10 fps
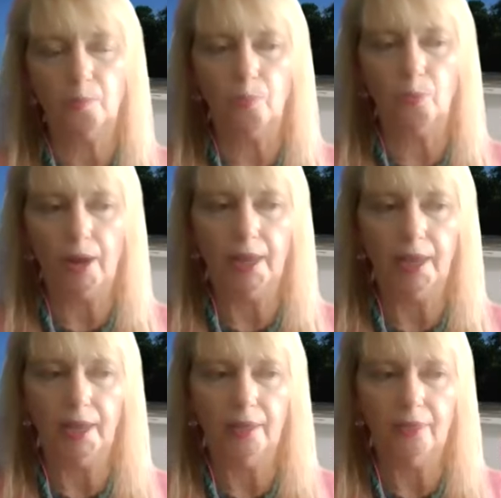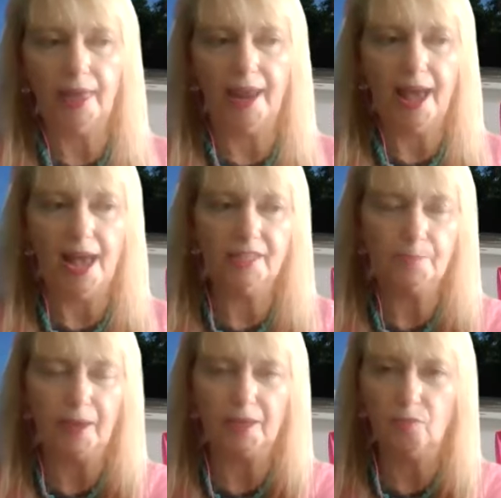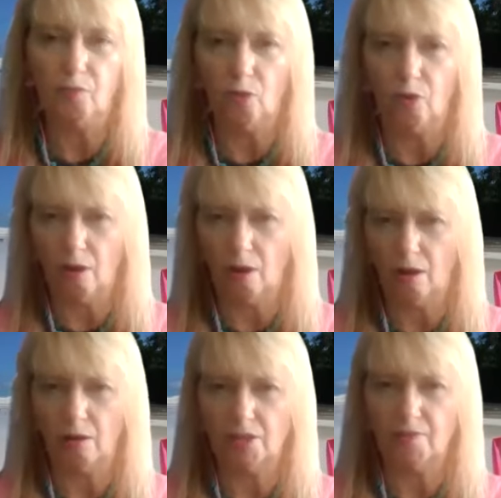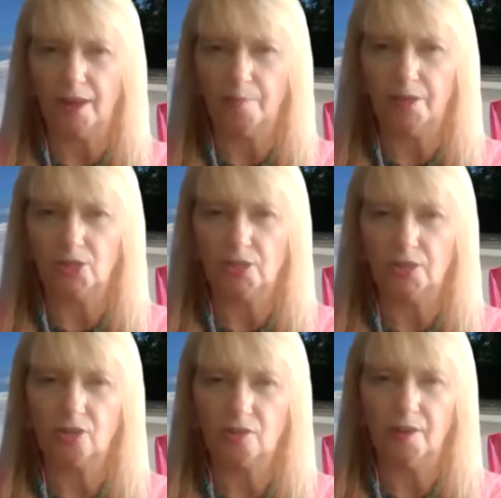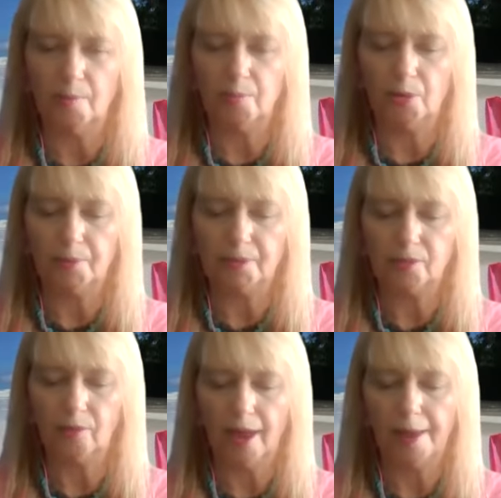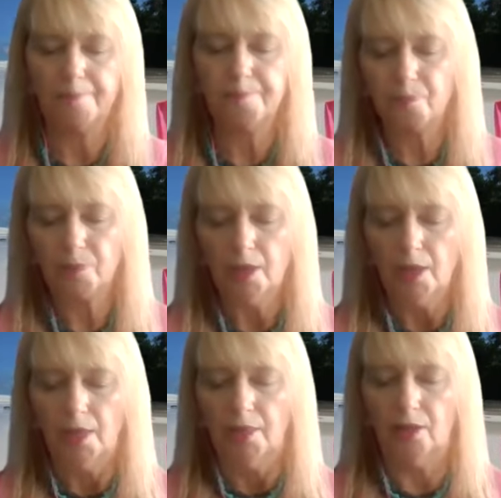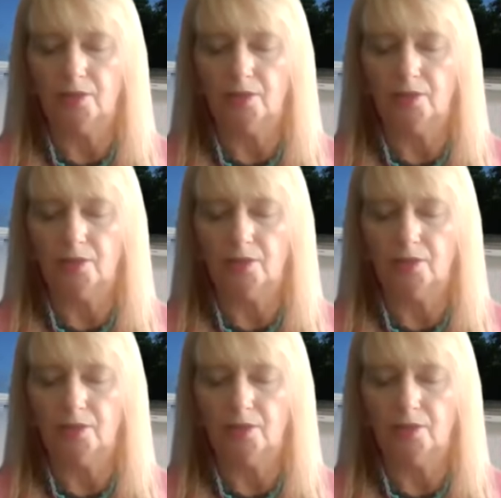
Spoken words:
bring in that aspect for our divine missions, our divine purpose. Okay. They